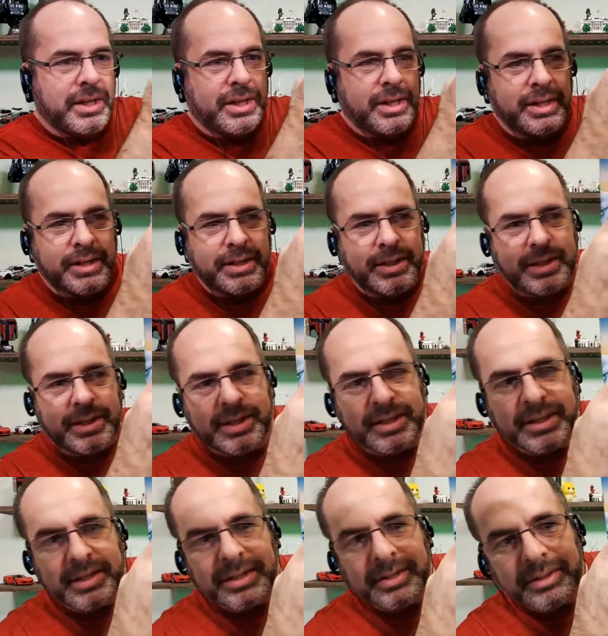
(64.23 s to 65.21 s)

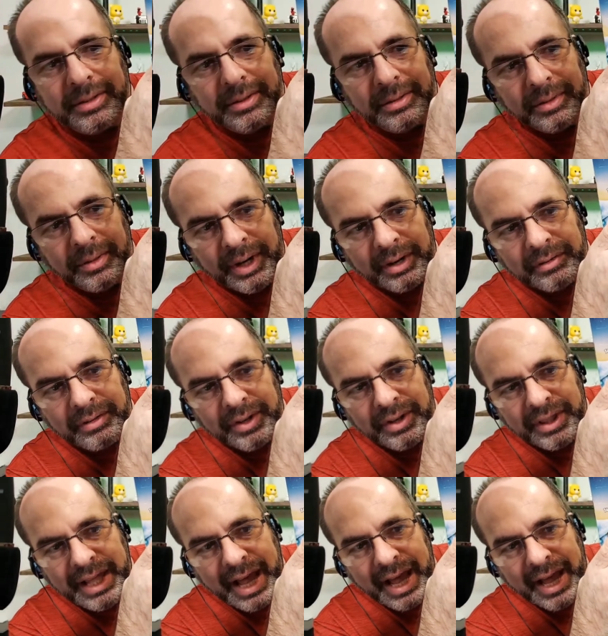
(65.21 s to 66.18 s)
it's whatever
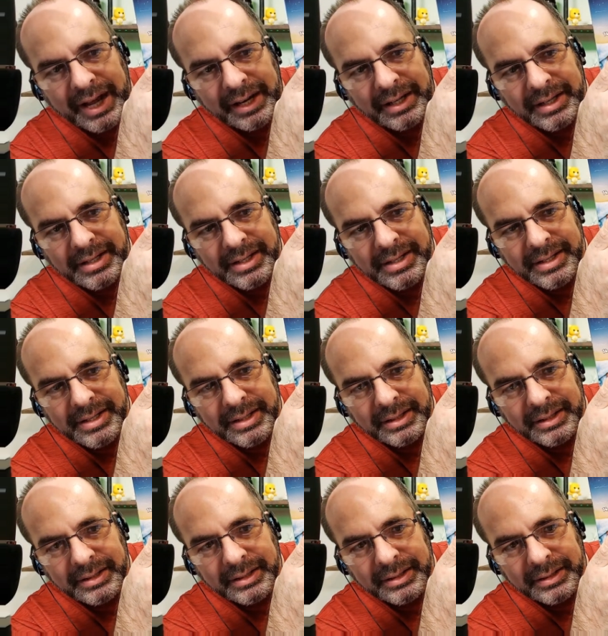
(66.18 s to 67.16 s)
that is.
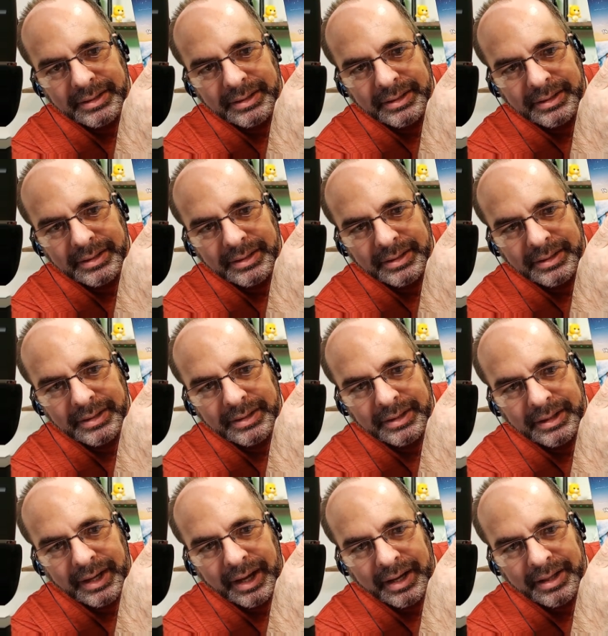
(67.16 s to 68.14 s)

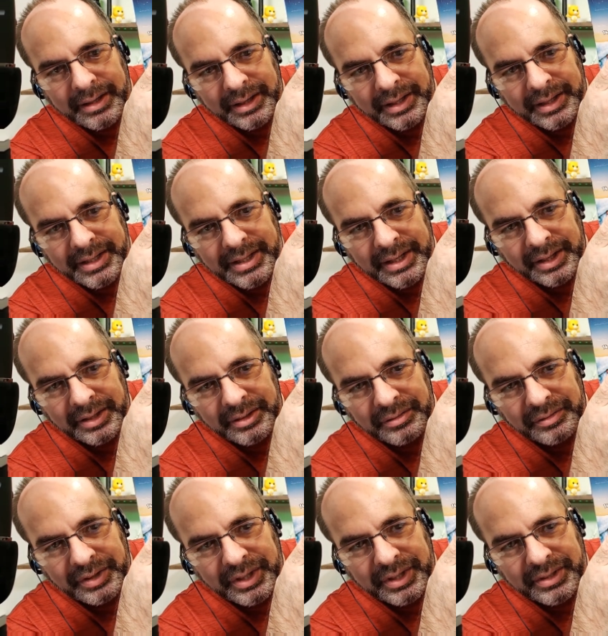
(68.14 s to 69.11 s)
I think it's another
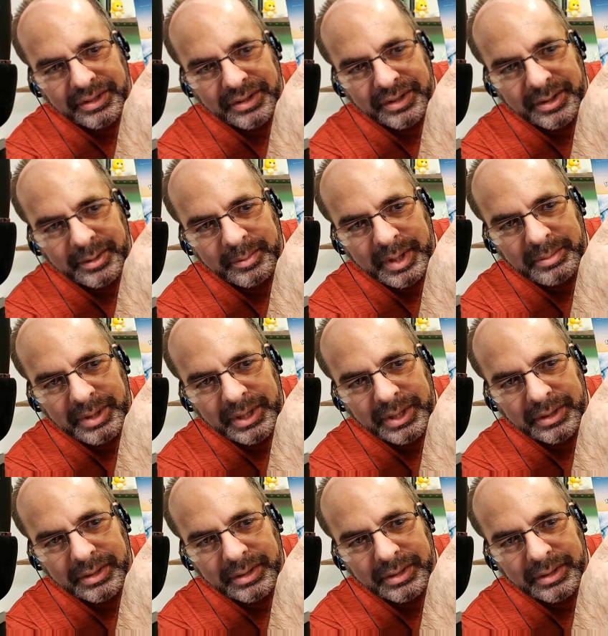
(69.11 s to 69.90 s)
vehicle thing, maybe?